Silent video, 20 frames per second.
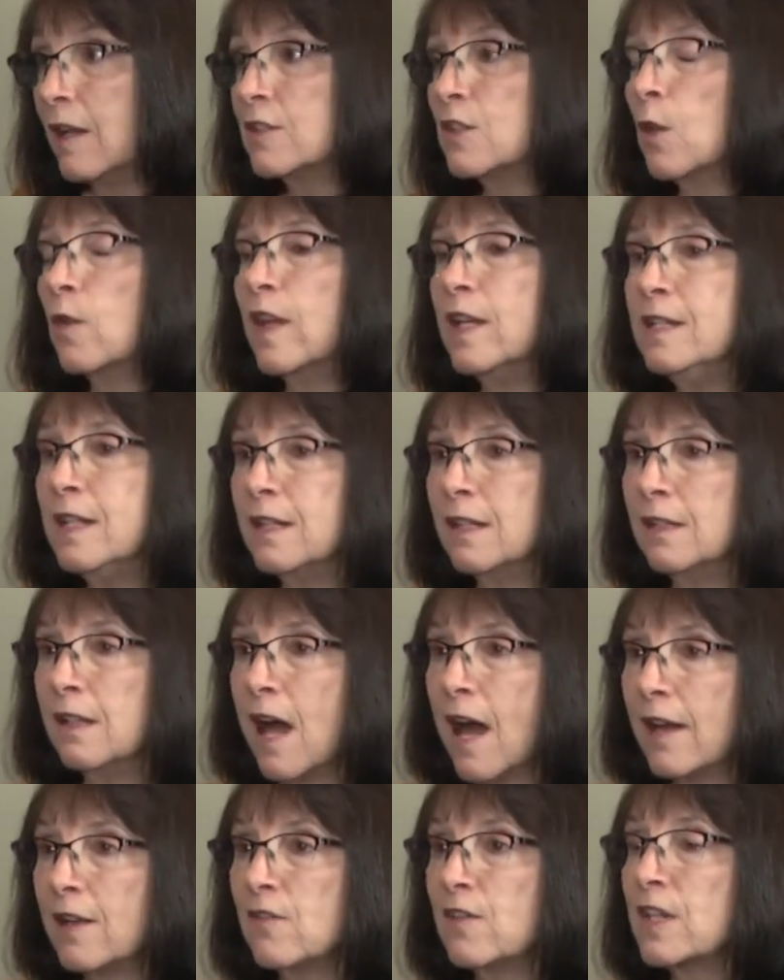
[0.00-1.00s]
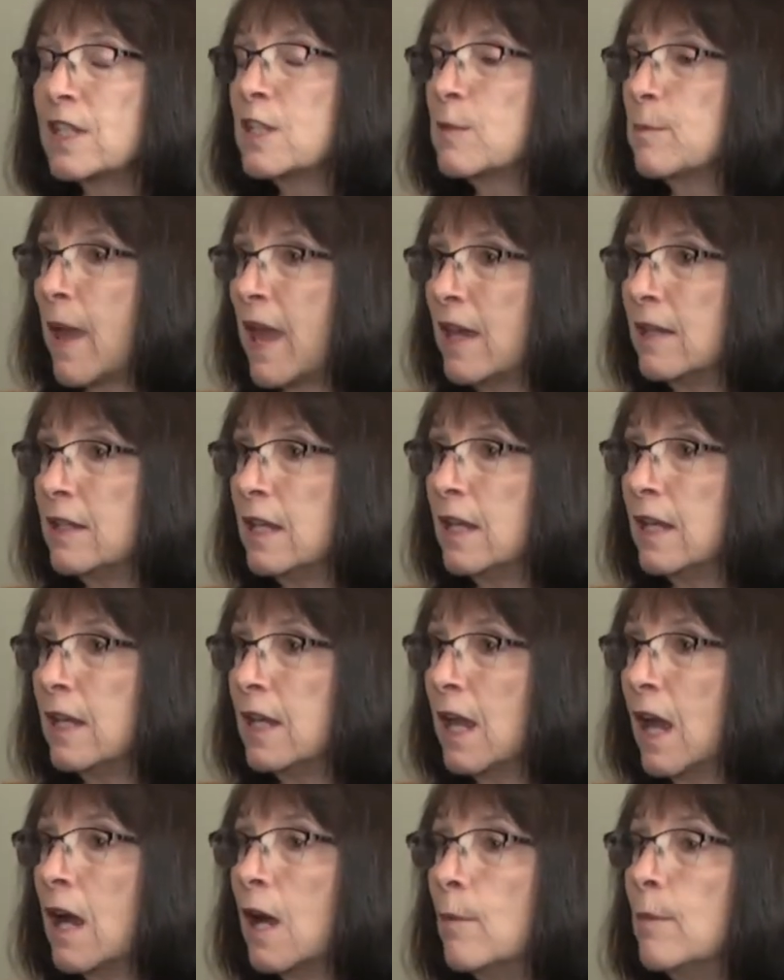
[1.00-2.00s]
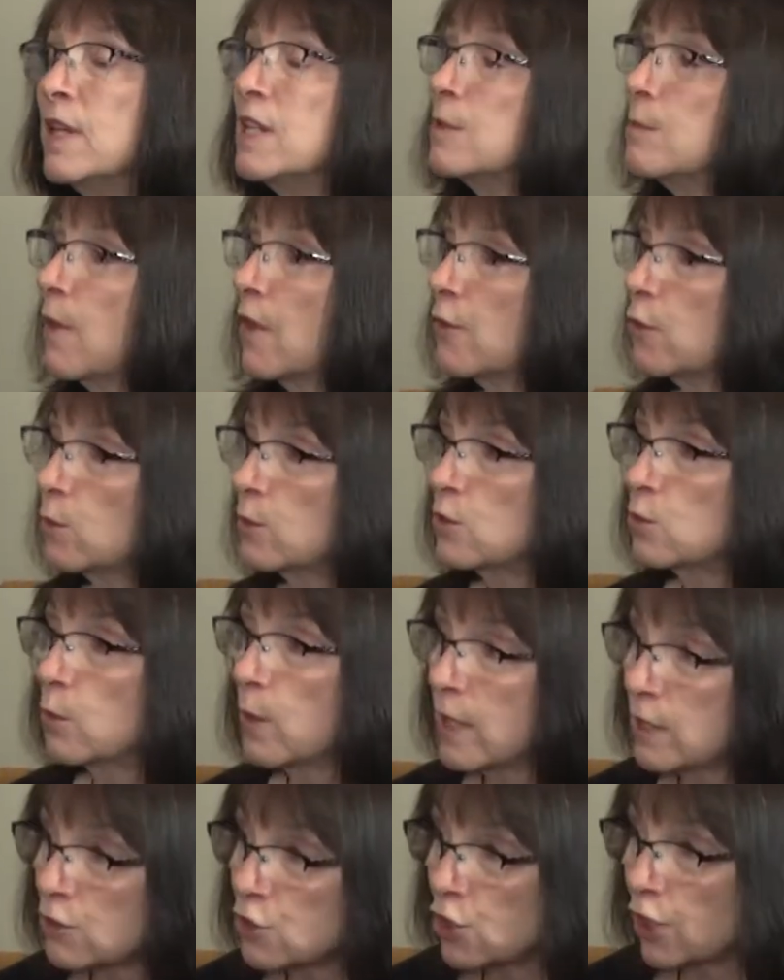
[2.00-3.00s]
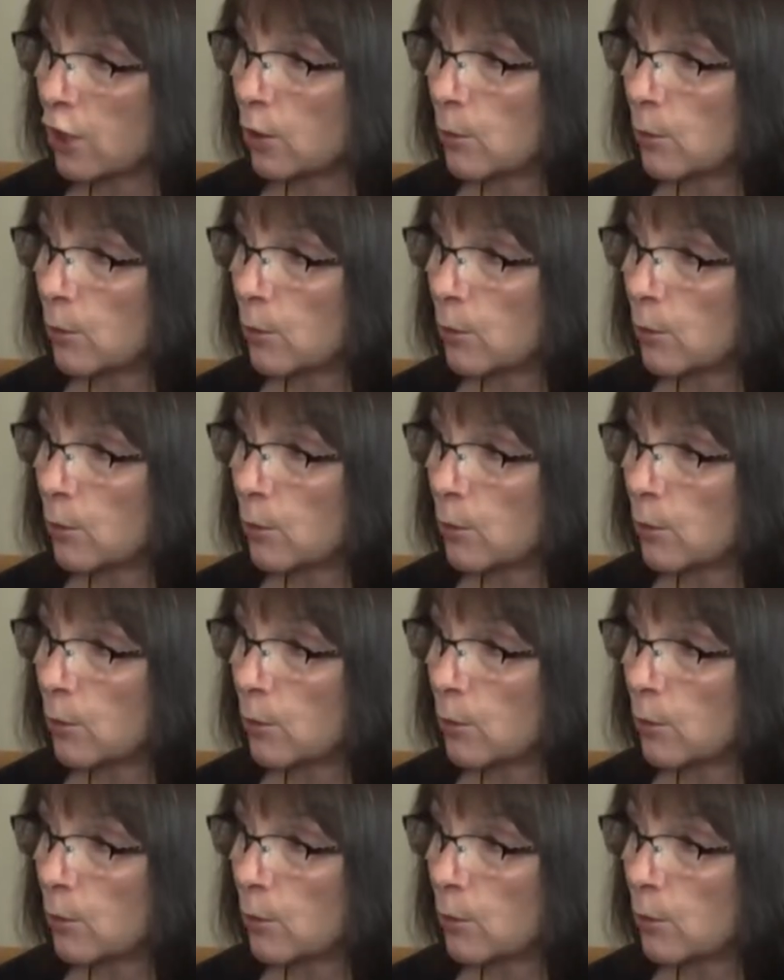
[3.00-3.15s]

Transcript: So they did a lot of expanding. His mother was wheelchair